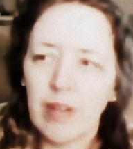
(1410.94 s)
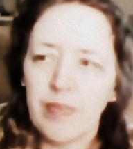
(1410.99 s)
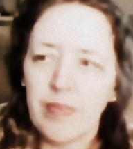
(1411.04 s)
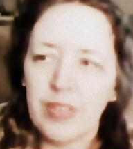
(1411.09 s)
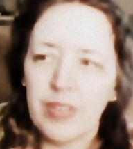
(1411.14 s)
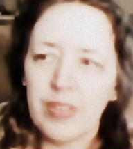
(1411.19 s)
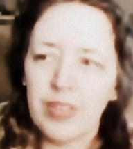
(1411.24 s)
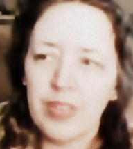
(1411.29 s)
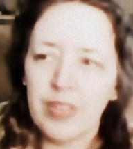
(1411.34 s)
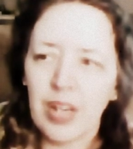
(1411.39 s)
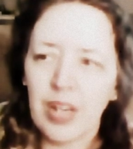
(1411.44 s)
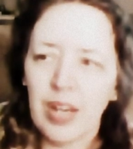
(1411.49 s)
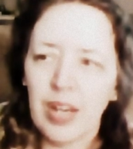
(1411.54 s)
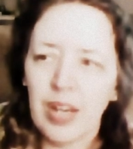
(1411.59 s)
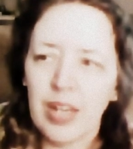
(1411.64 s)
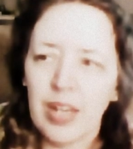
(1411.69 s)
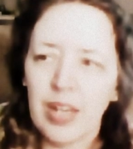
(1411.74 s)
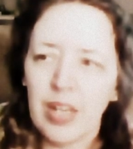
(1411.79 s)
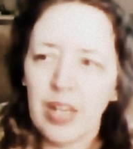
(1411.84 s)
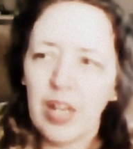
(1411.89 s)
this
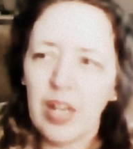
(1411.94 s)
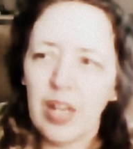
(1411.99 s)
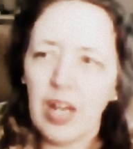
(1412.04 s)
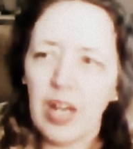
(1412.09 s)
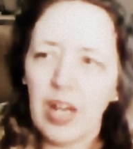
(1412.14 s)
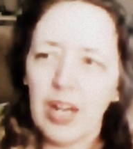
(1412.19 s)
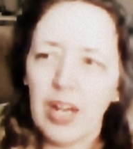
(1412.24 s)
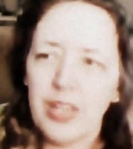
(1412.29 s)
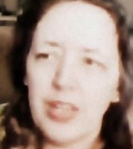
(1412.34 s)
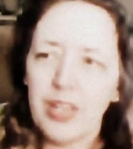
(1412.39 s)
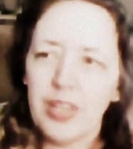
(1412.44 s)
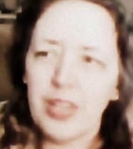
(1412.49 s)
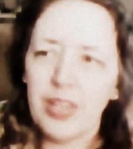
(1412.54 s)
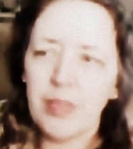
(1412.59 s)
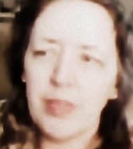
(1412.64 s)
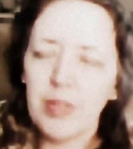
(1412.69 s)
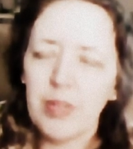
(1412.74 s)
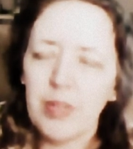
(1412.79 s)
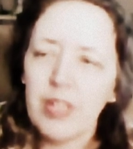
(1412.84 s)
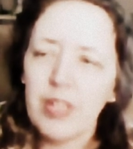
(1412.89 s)
guy.
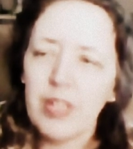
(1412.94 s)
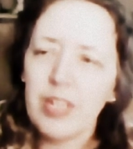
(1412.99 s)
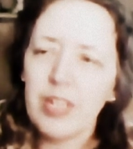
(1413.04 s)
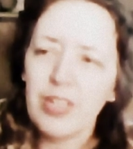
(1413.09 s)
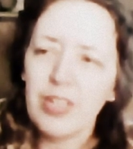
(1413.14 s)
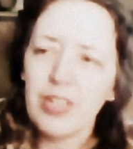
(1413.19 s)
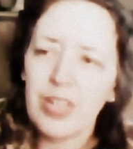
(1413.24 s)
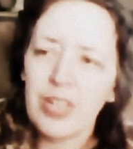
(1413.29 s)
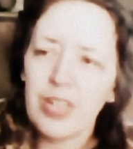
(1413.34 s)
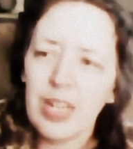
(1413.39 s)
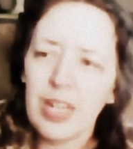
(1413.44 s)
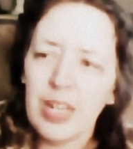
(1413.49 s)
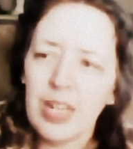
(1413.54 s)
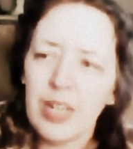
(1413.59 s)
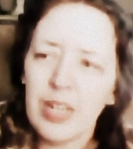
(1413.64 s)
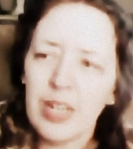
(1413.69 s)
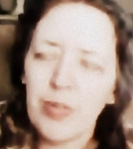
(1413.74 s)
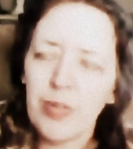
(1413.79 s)
What did they say?